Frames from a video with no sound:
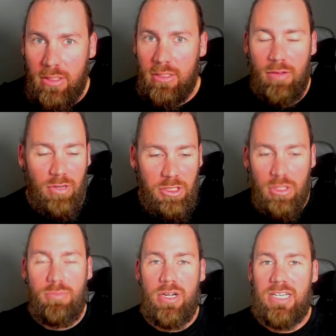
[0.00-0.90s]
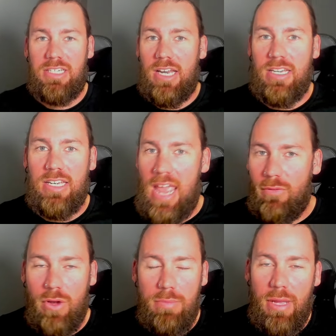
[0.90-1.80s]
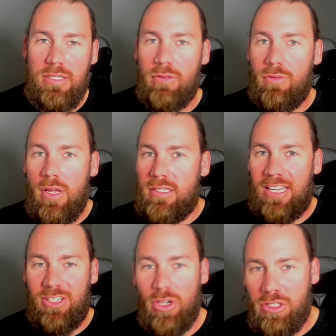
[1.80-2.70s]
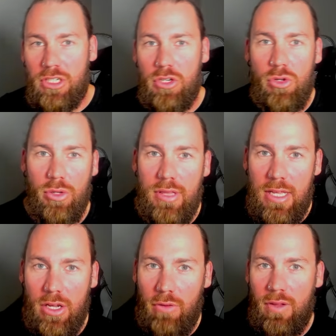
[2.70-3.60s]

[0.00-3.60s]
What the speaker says: They've literally branched out into every piece of technology you could think of,